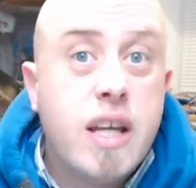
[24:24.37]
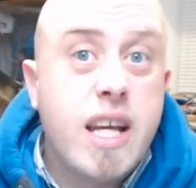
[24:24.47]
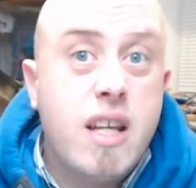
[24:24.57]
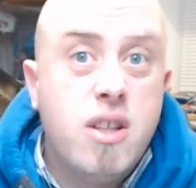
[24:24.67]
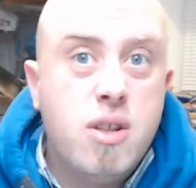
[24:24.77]

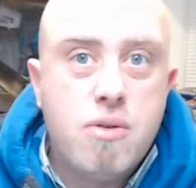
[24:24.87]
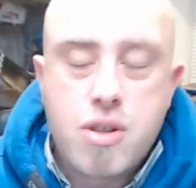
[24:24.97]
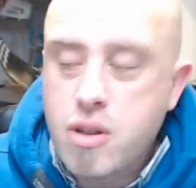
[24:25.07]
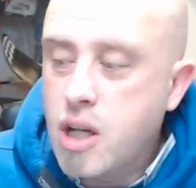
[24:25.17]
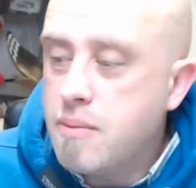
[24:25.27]
Again, huge,
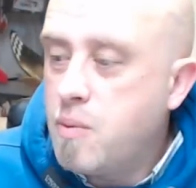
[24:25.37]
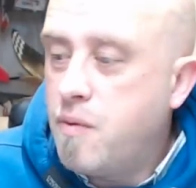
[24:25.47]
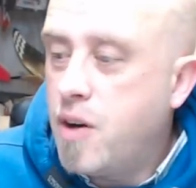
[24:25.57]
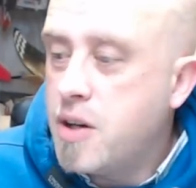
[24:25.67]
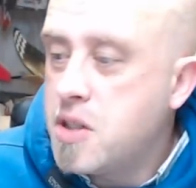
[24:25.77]
took up
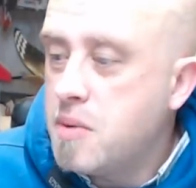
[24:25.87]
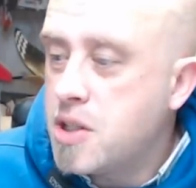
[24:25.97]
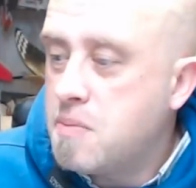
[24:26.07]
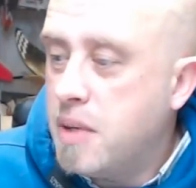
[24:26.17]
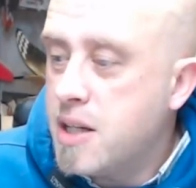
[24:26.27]
far too
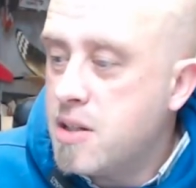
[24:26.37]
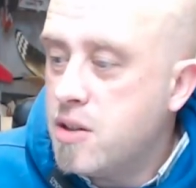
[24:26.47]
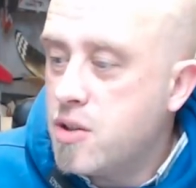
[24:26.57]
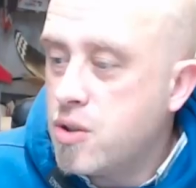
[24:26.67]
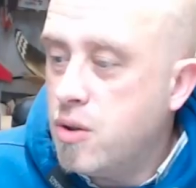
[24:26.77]
much space
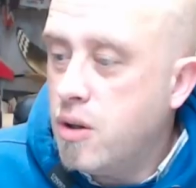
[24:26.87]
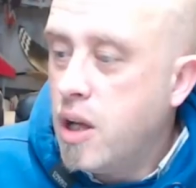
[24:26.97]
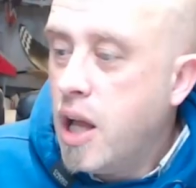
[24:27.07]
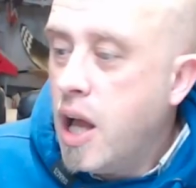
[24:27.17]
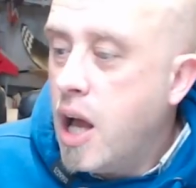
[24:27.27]
in short.